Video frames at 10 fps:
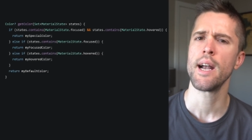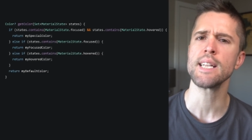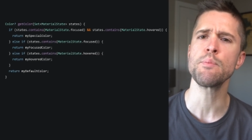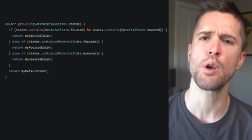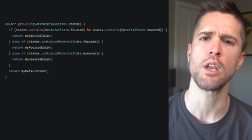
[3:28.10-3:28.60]

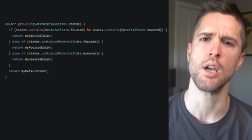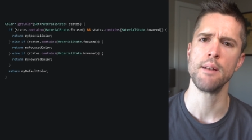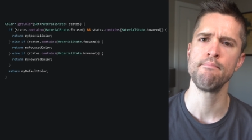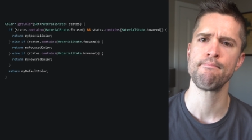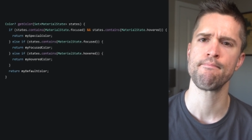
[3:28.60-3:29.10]
That's pretty
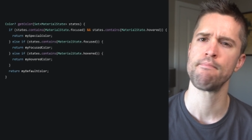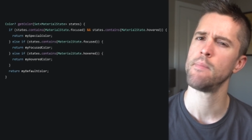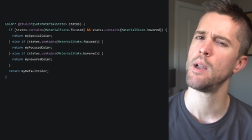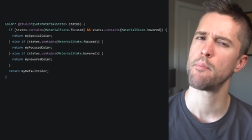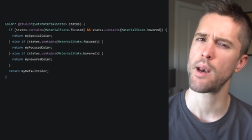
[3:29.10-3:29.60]
good,
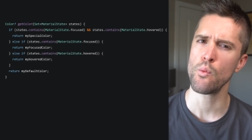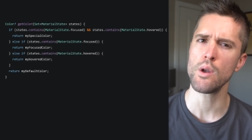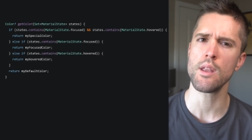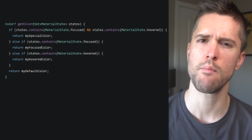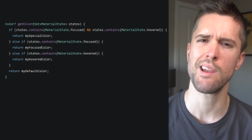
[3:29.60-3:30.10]
but I
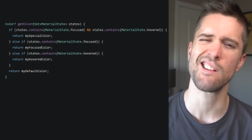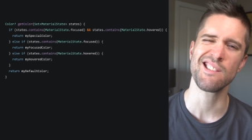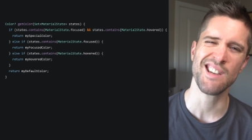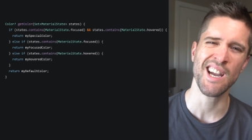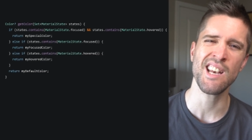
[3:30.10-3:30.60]
will admit
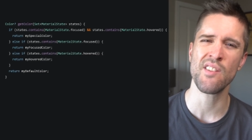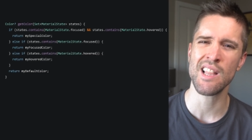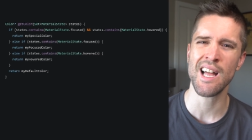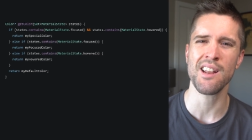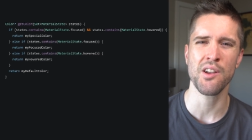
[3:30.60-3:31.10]
it's kind of a
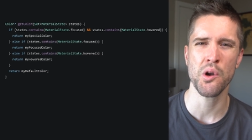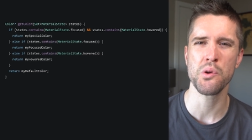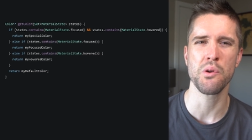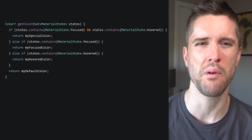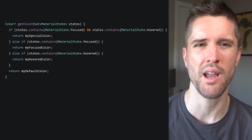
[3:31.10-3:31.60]
lot of
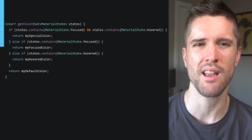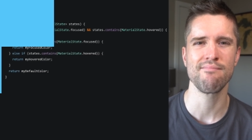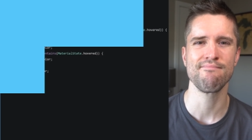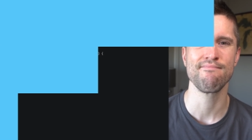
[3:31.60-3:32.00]
code to write.